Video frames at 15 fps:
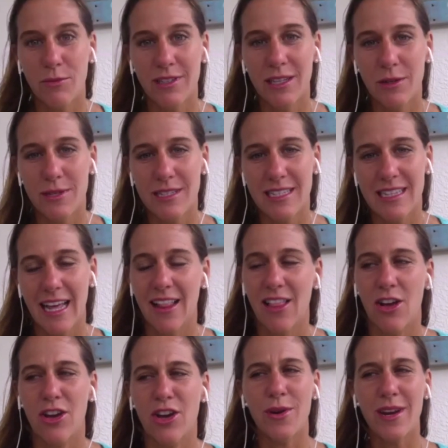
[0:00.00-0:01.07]
it really wasn't that
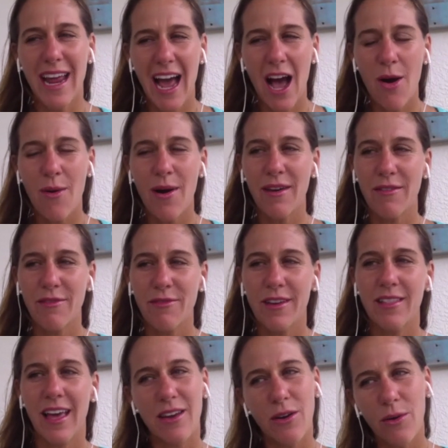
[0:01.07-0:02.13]
long ago. Now I feel
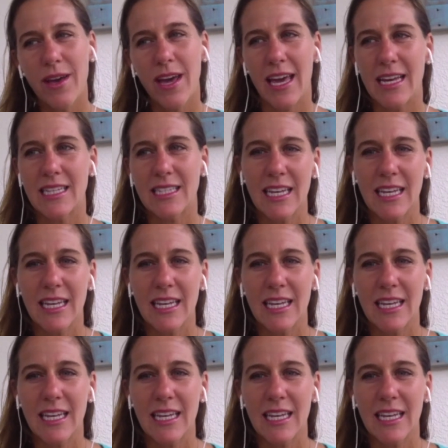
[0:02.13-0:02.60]
like, okay,